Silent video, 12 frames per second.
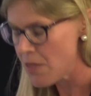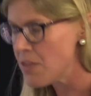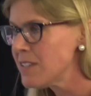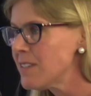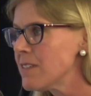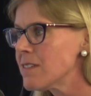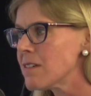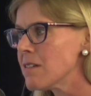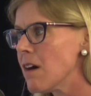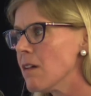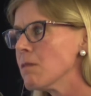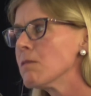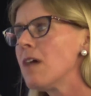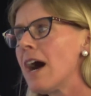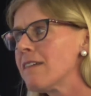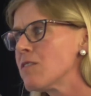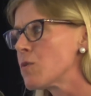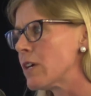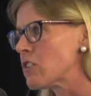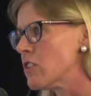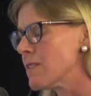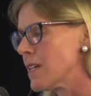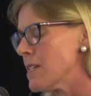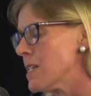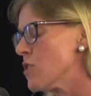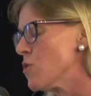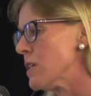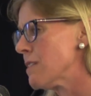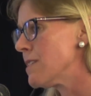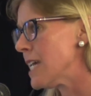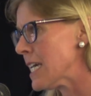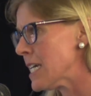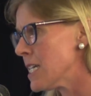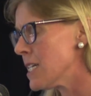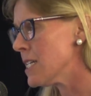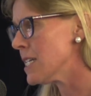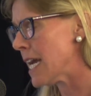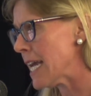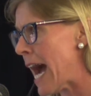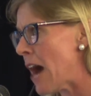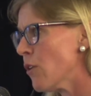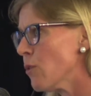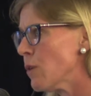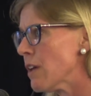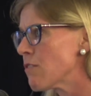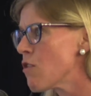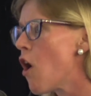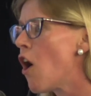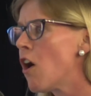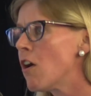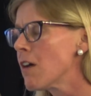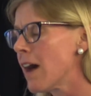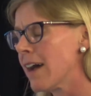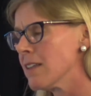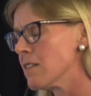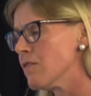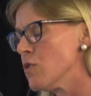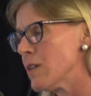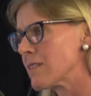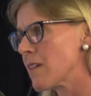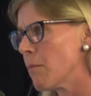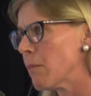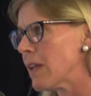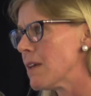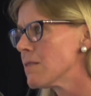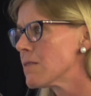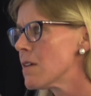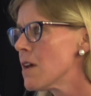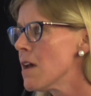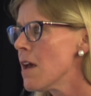this is a lot of the questions I deal with day in and day out with all kinds of U.S. companies.